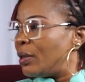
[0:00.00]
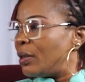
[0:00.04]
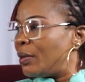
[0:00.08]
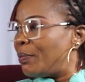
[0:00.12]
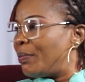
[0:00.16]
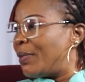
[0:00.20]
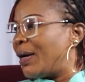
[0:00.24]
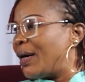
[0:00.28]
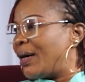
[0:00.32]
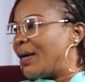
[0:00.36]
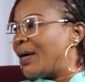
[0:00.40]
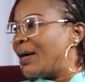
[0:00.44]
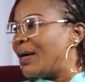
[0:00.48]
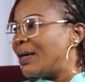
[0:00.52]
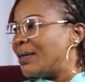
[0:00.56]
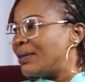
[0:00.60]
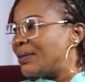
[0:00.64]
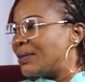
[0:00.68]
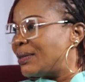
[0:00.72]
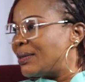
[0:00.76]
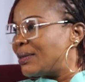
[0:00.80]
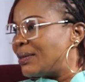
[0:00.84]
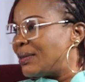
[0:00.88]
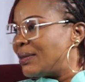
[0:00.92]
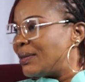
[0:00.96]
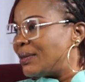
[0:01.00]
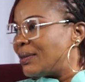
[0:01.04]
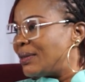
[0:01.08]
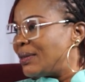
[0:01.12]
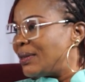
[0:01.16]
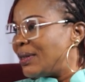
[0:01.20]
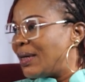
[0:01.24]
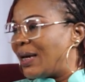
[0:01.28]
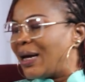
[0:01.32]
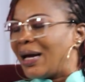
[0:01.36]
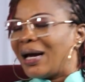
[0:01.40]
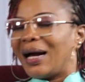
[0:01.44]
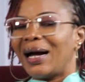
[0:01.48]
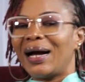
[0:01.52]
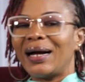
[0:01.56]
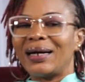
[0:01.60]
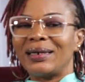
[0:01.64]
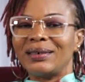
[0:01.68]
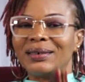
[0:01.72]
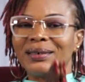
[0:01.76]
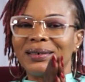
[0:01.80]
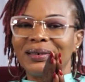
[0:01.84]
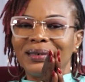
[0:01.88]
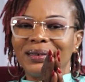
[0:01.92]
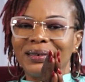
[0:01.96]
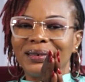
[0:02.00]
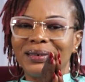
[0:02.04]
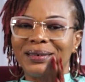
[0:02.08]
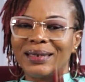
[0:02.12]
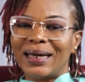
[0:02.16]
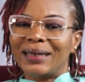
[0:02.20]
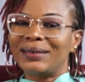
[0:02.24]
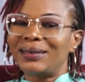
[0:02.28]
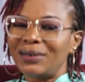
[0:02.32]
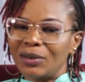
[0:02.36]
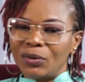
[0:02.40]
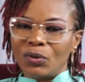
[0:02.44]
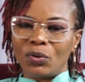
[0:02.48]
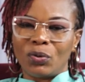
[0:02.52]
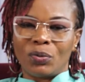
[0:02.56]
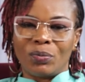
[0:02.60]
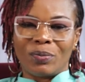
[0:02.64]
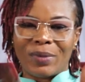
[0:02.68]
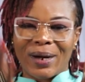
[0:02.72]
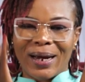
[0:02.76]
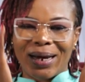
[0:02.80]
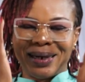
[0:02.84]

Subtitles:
my heart. And getting home,